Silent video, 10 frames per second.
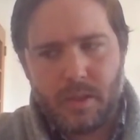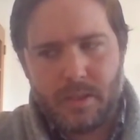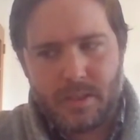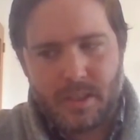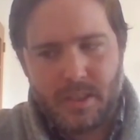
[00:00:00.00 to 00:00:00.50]

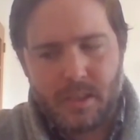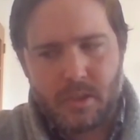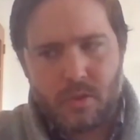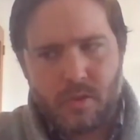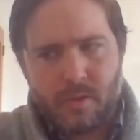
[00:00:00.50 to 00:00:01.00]
it's
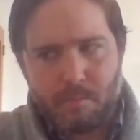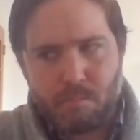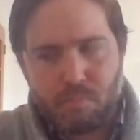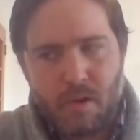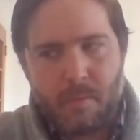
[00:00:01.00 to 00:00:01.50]
seen sort of the
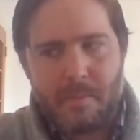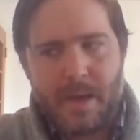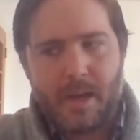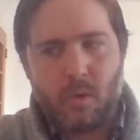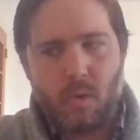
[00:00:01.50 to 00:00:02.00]

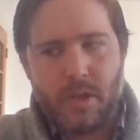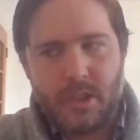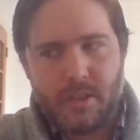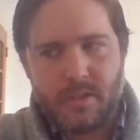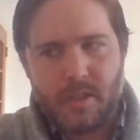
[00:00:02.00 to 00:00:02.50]
problematic
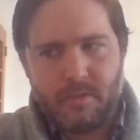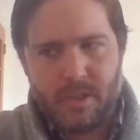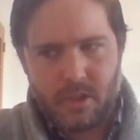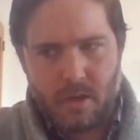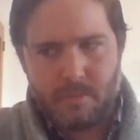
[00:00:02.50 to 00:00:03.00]
origins of
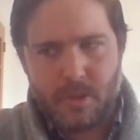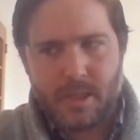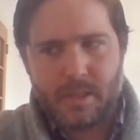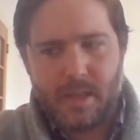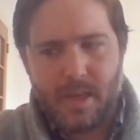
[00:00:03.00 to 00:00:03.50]
this
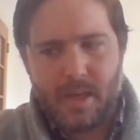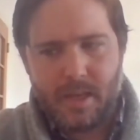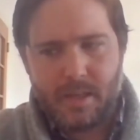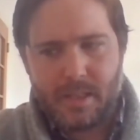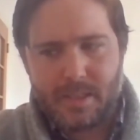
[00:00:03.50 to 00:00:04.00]
object
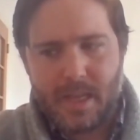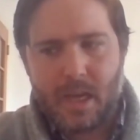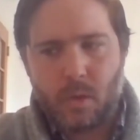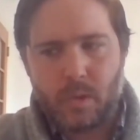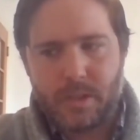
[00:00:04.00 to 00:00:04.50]
and its
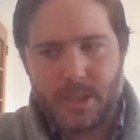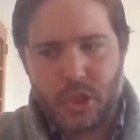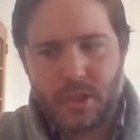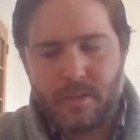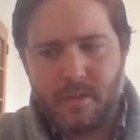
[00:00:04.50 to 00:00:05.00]

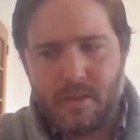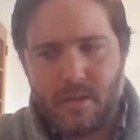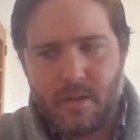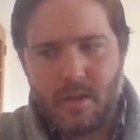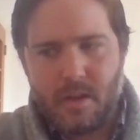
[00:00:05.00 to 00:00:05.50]
acquisition.
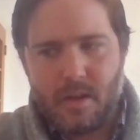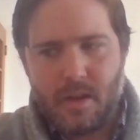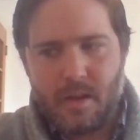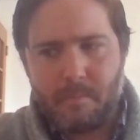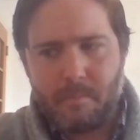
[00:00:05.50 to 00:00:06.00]

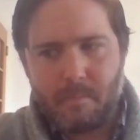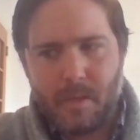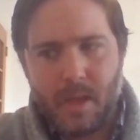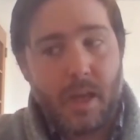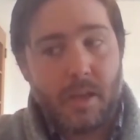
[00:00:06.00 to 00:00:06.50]

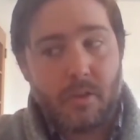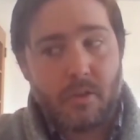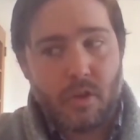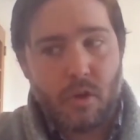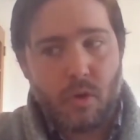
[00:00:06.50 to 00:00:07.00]
And
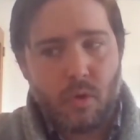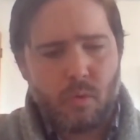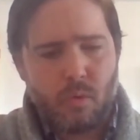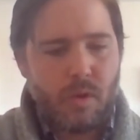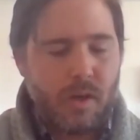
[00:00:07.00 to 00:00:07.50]

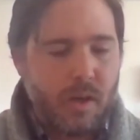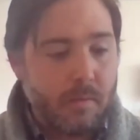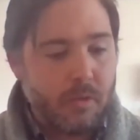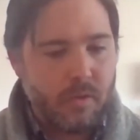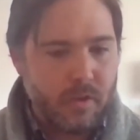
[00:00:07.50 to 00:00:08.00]
so
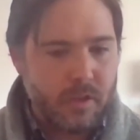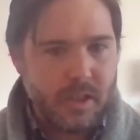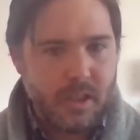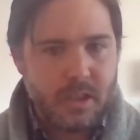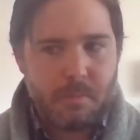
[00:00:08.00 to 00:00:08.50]
the
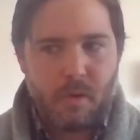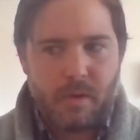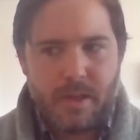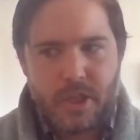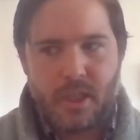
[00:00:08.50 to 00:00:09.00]
university
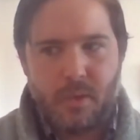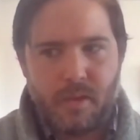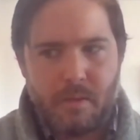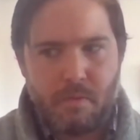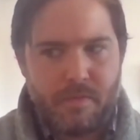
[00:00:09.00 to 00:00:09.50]
spoke initially
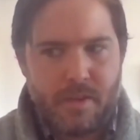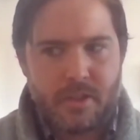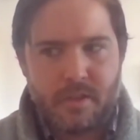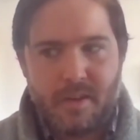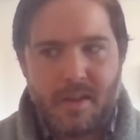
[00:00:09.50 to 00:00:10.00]
with a
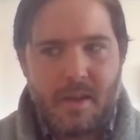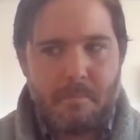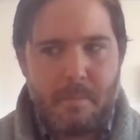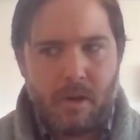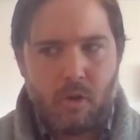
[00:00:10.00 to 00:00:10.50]
Professor
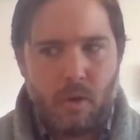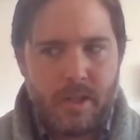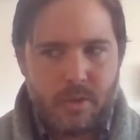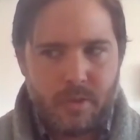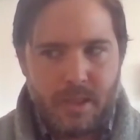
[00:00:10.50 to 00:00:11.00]

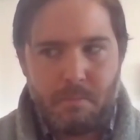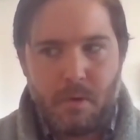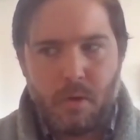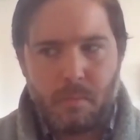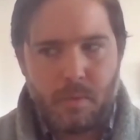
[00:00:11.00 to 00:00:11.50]
Bankole
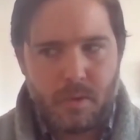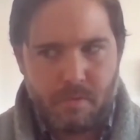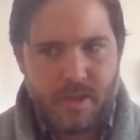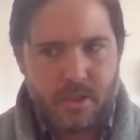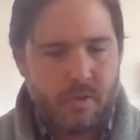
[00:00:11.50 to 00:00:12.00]
Sodipo, who's a
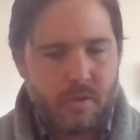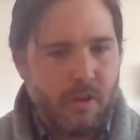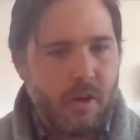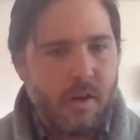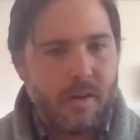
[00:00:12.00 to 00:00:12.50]
professor of
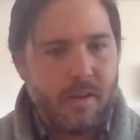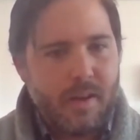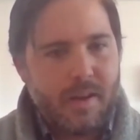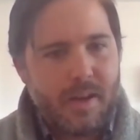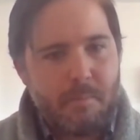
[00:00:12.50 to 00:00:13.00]
law
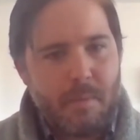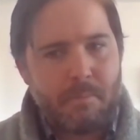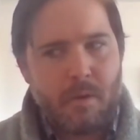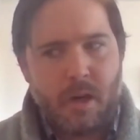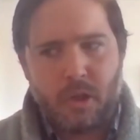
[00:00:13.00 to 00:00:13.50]
at
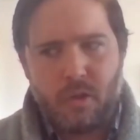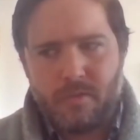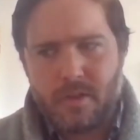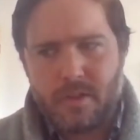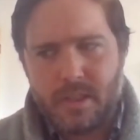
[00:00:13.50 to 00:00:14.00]
Babcock
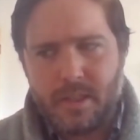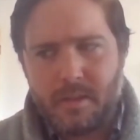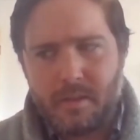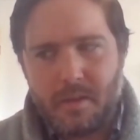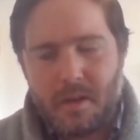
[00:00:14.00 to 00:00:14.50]

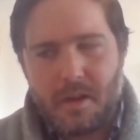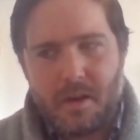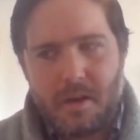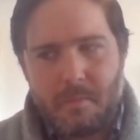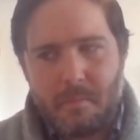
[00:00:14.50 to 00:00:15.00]
University.
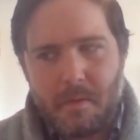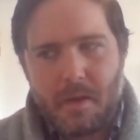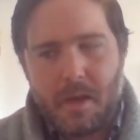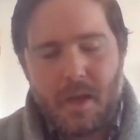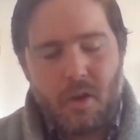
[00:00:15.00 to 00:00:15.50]
And
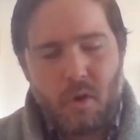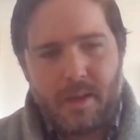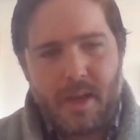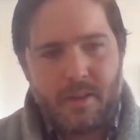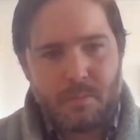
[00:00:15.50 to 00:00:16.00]

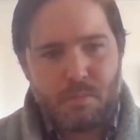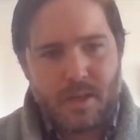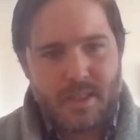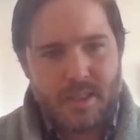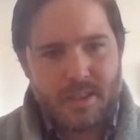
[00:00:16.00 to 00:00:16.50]
normally how these
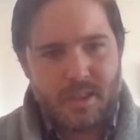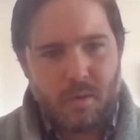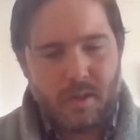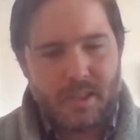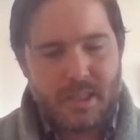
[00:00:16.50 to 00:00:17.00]
processes
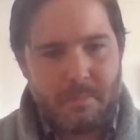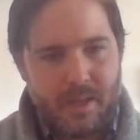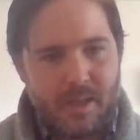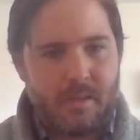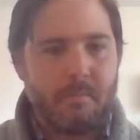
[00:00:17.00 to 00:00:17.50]
work is they
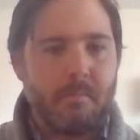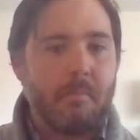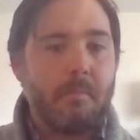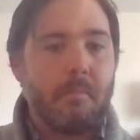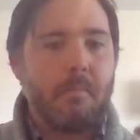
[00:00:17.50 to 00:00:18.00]
begin
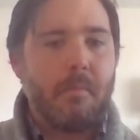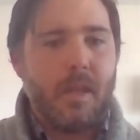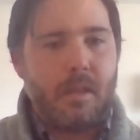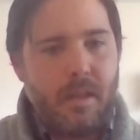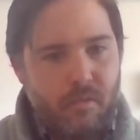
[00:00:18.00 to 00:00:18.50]

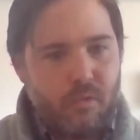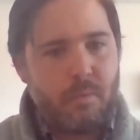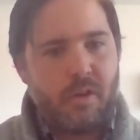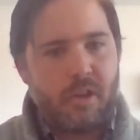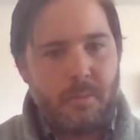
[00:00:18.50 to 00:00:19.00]

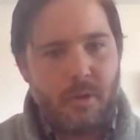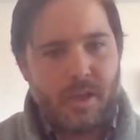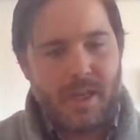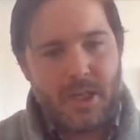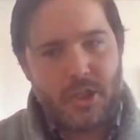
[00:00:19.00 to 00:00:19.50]
informal
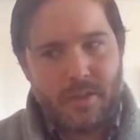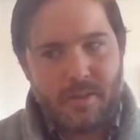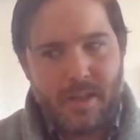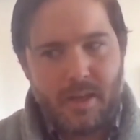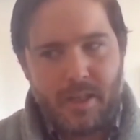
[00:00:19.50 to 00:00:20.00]

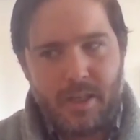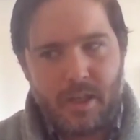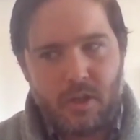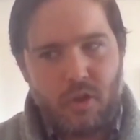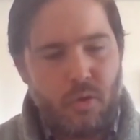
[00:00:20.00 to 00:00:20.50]
communication, then
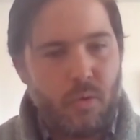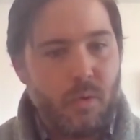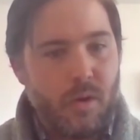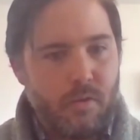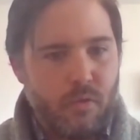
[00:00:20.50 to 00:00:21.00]
leading to
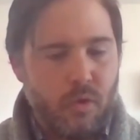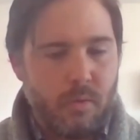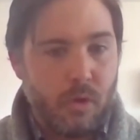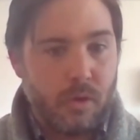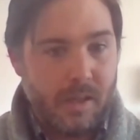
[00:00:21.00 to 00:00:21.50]
a
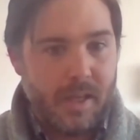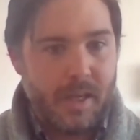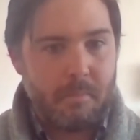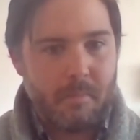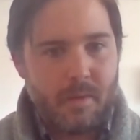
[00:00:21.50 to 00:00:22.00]
formal
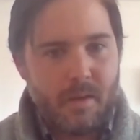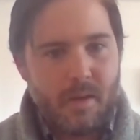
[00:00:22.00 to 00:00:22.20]
claim.